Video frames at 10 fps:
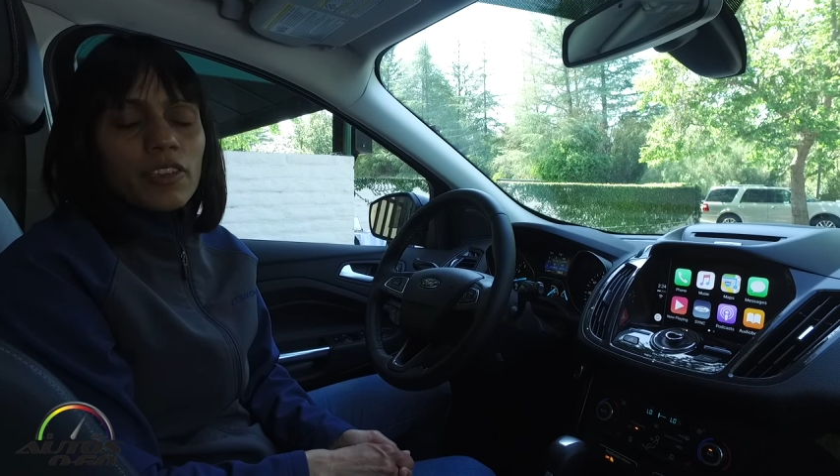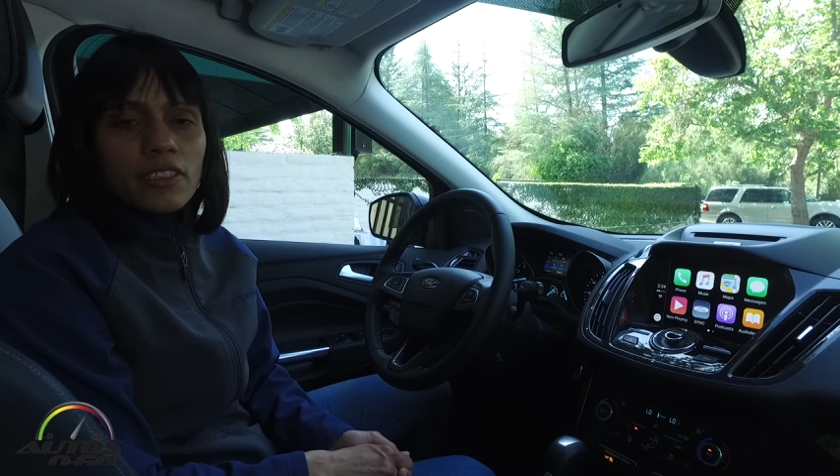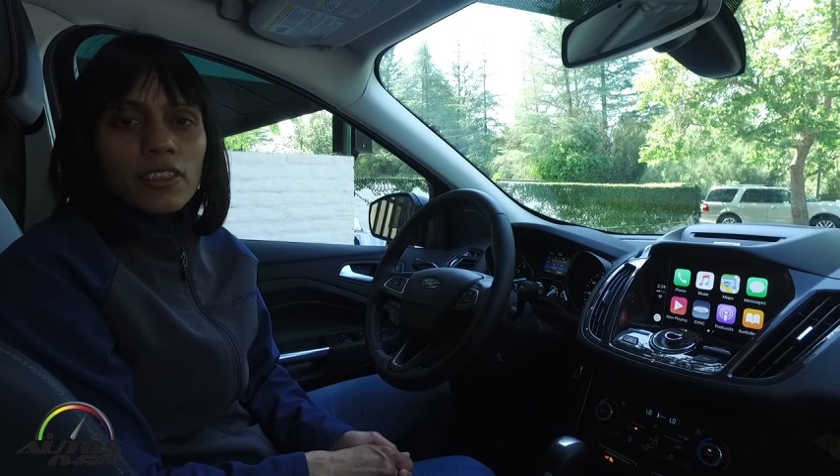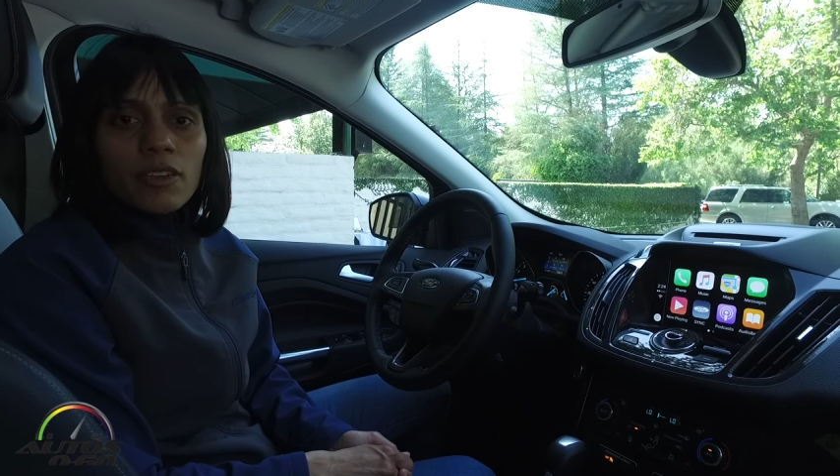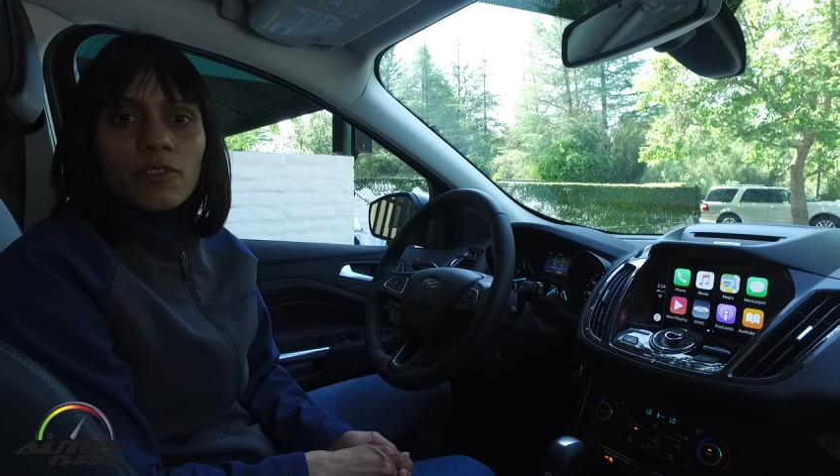
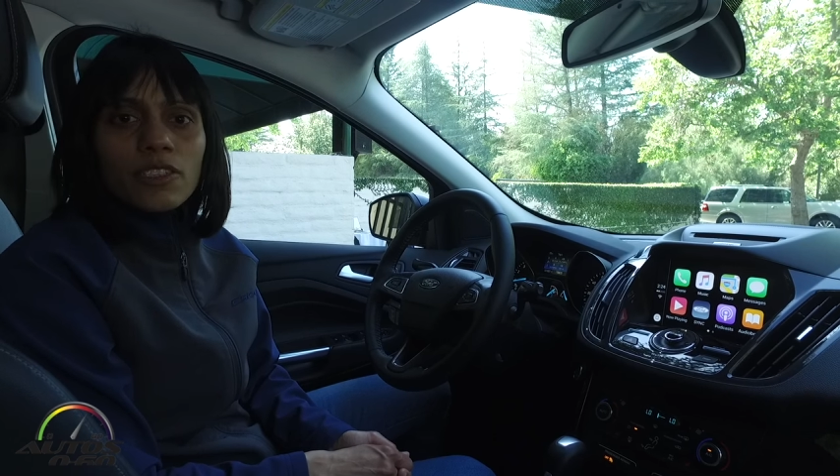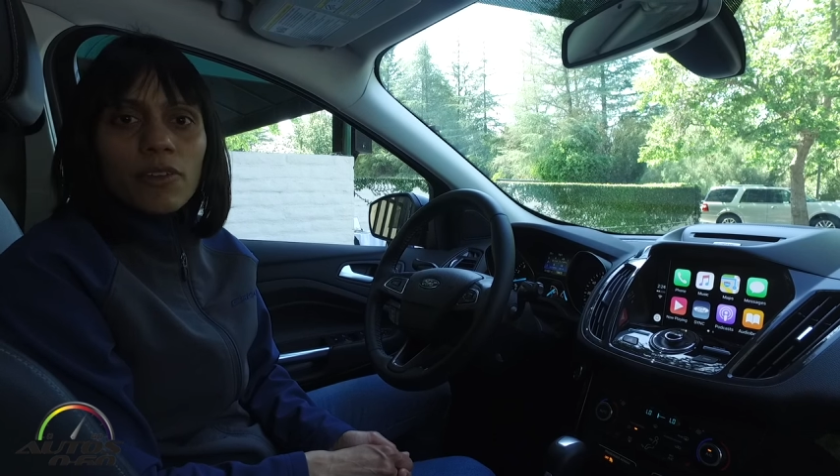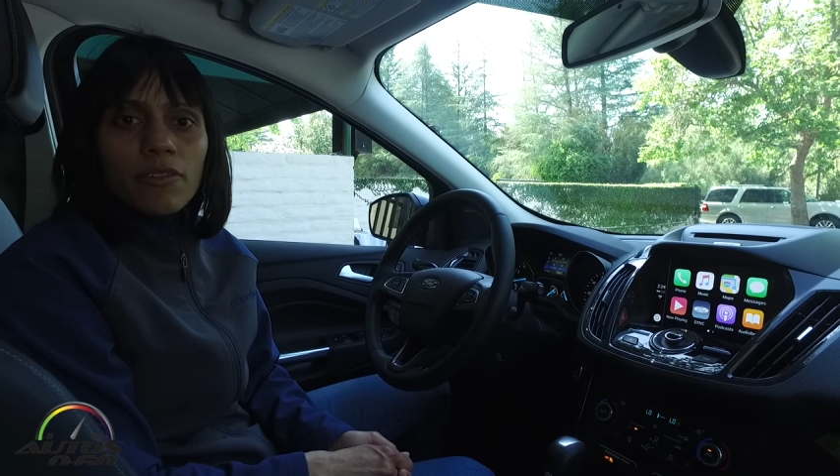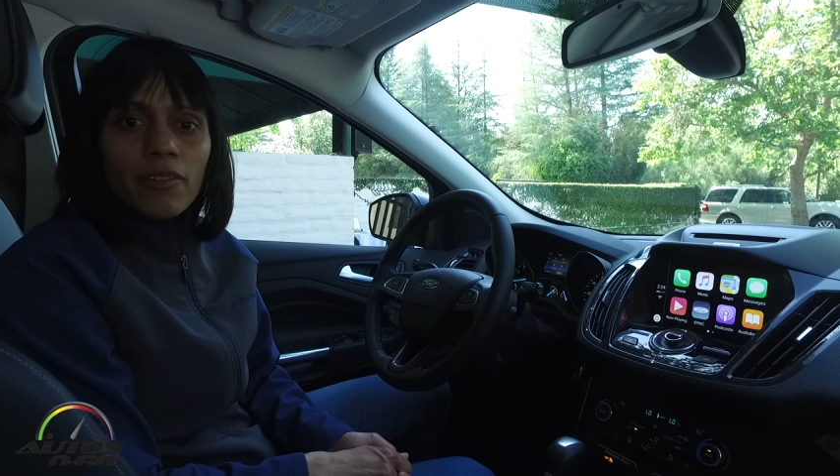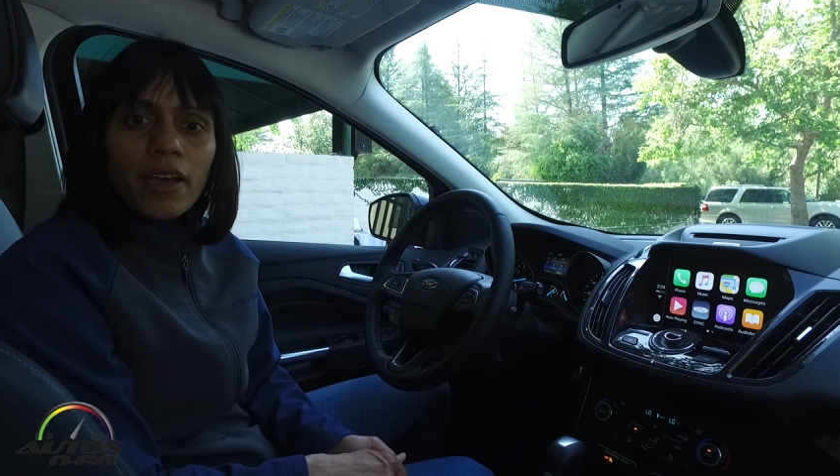free
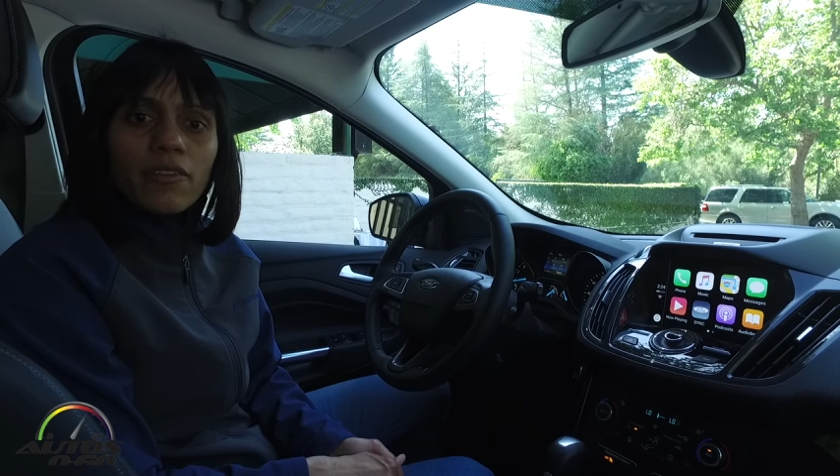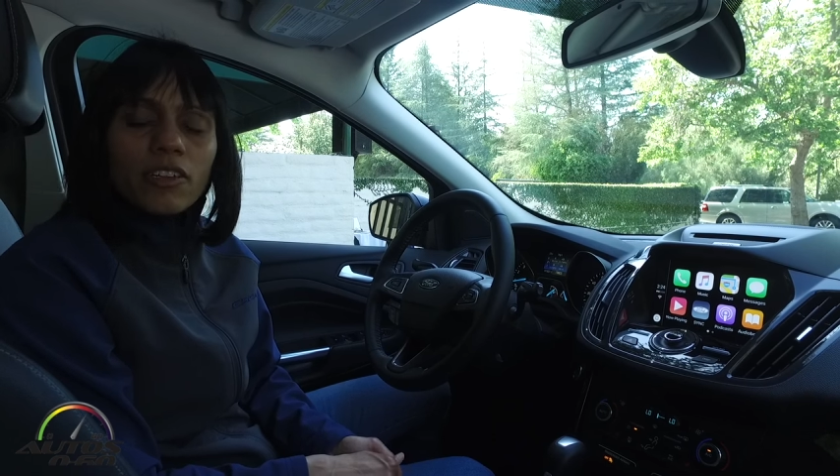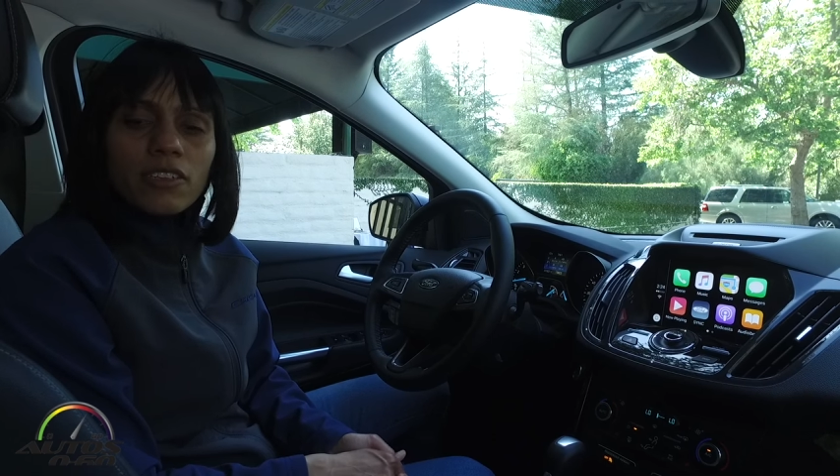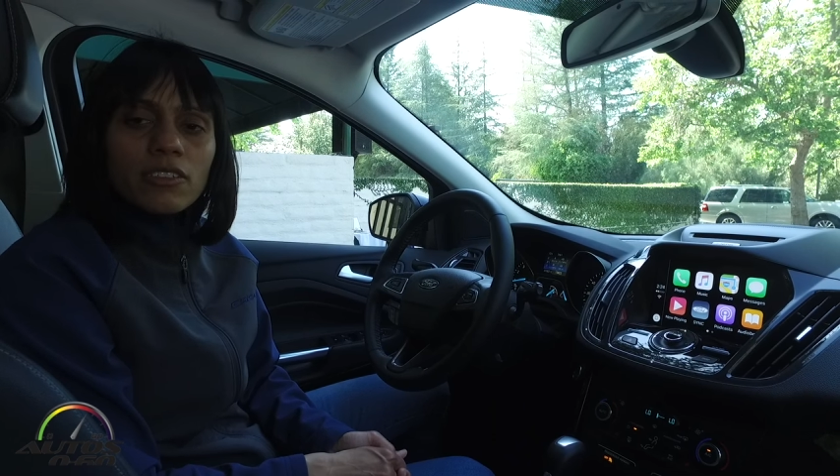service for 5